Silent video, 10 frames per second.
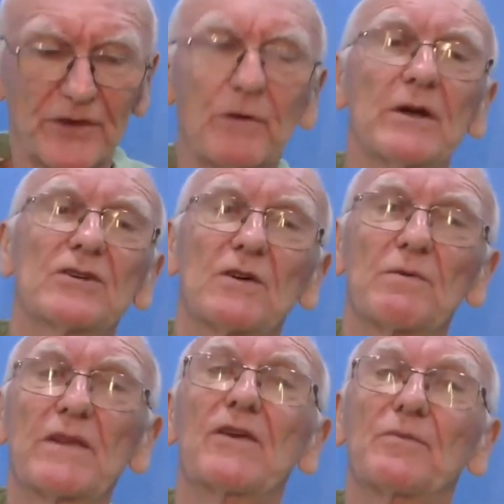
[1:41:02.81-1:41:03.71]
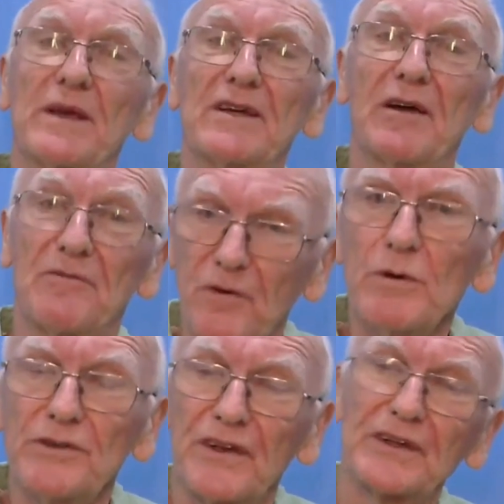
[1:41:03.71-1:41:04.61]
The question of whether it's been going
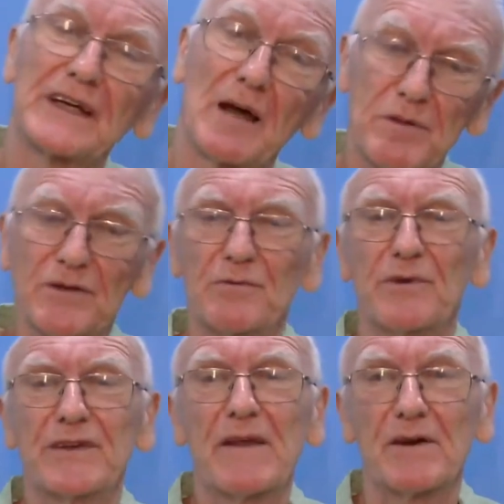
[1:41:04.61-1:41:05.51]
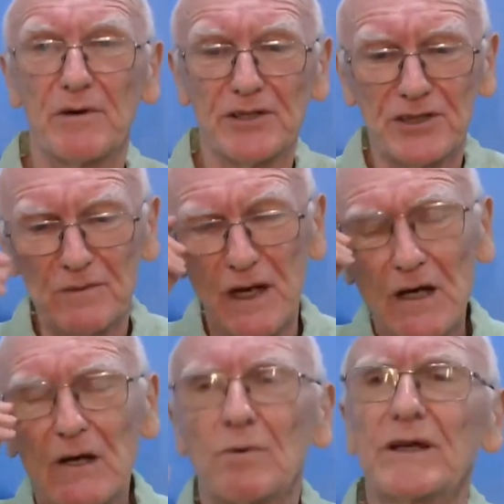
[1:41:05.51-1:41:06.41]
forwards under capitalism was the other question.
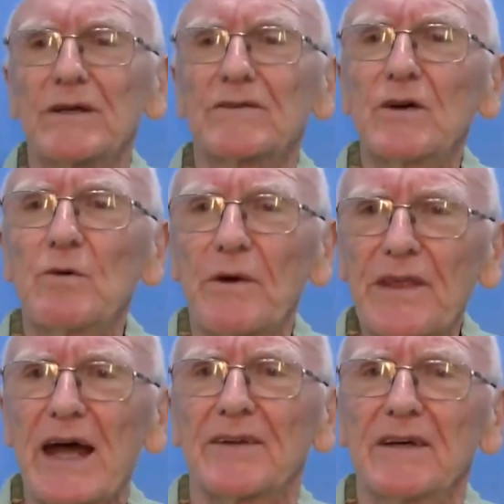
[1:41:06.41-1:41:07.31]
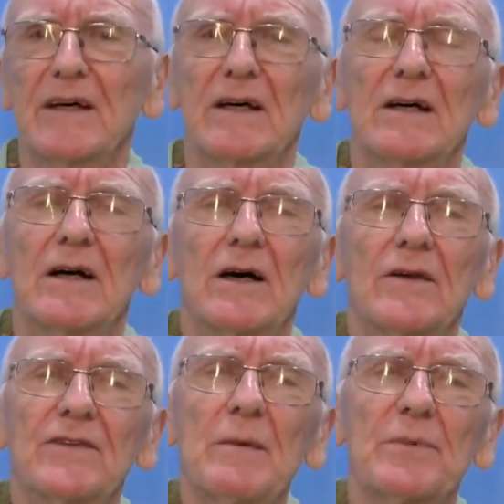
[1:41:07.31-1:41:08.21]
We can deal with that
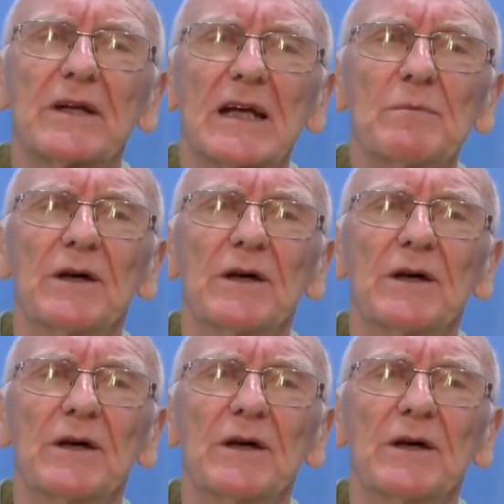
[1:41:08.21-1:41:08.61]
separately.